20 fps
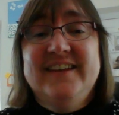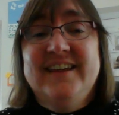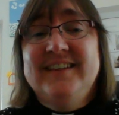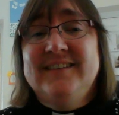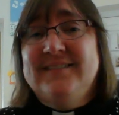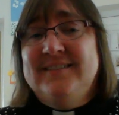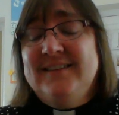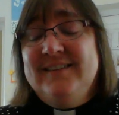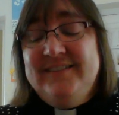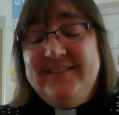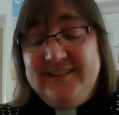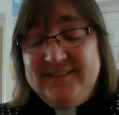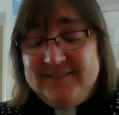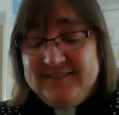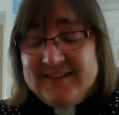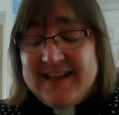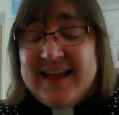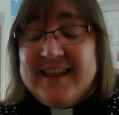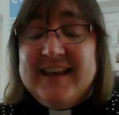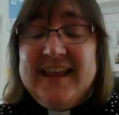Jesus and
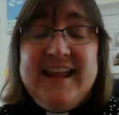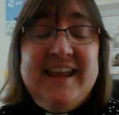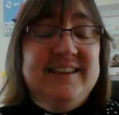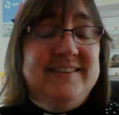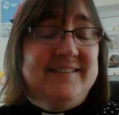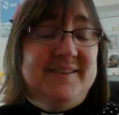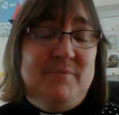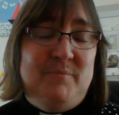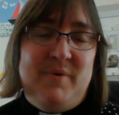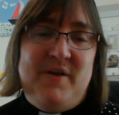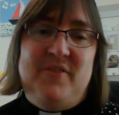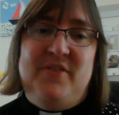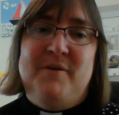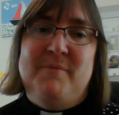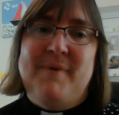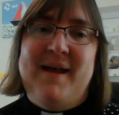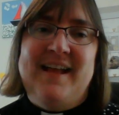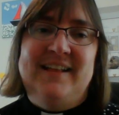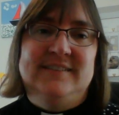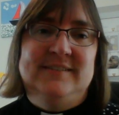Jesus had eaten with
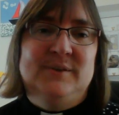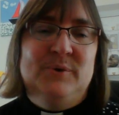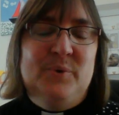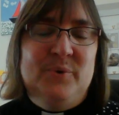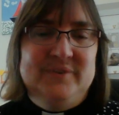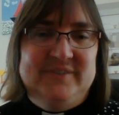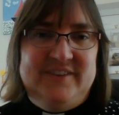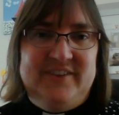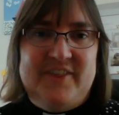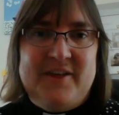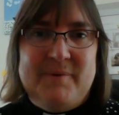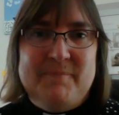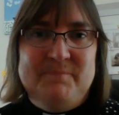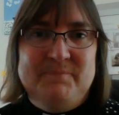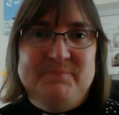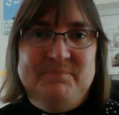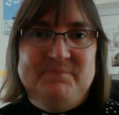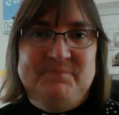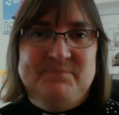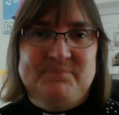them and talked to them.